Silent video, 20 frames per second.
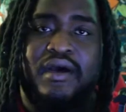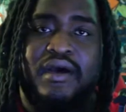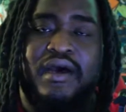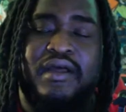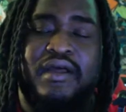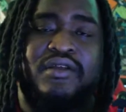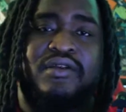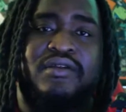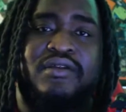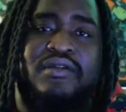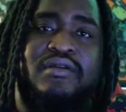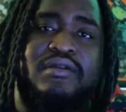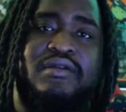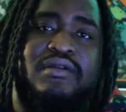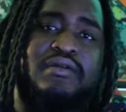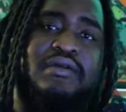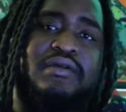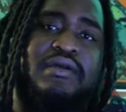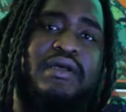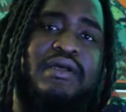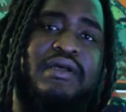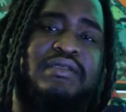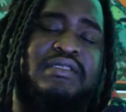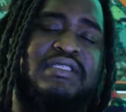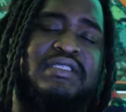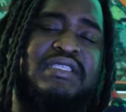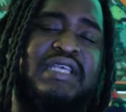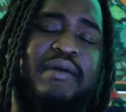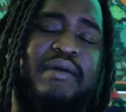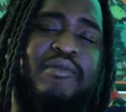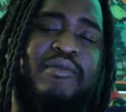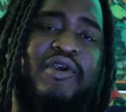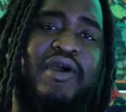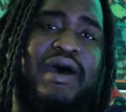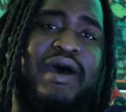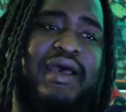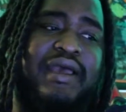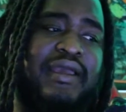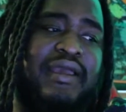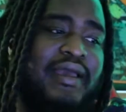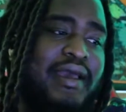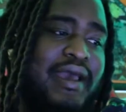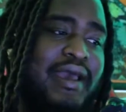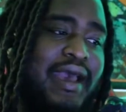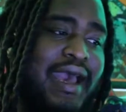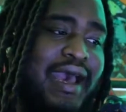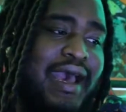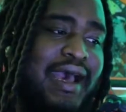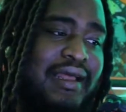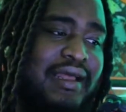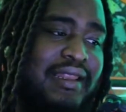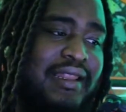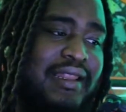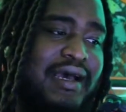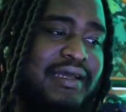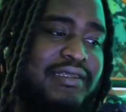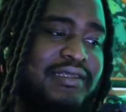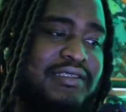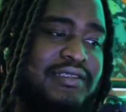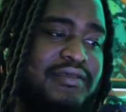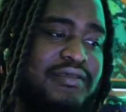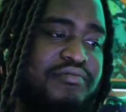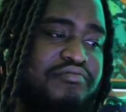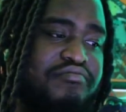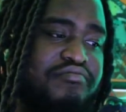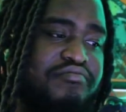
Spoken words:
other samurai allies.